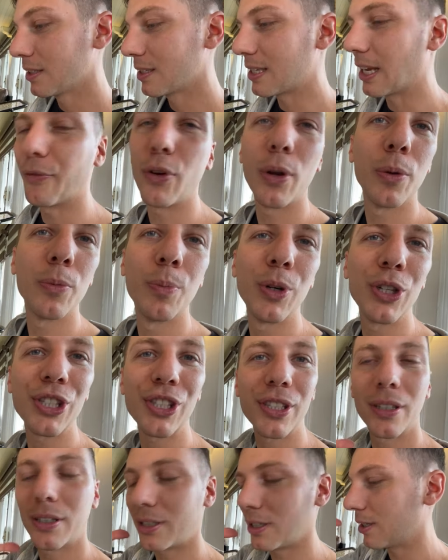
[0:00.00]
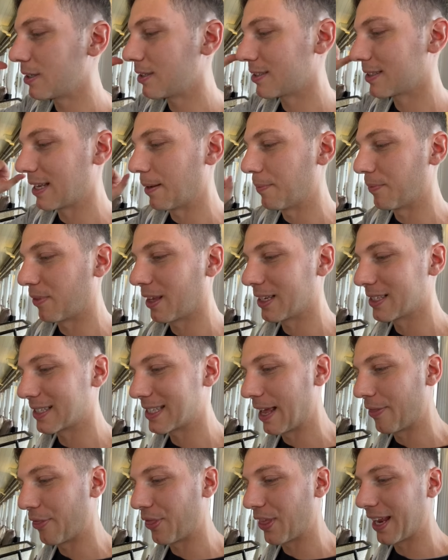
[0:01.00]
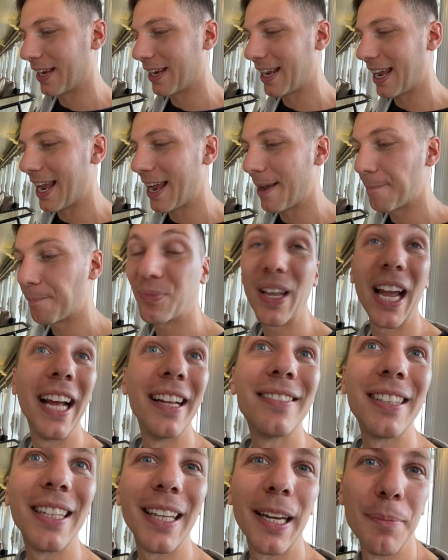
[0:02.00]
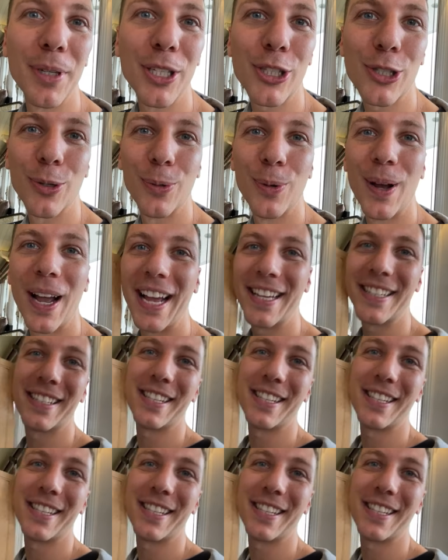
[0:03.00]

served with mustard, something something, and tiramisu as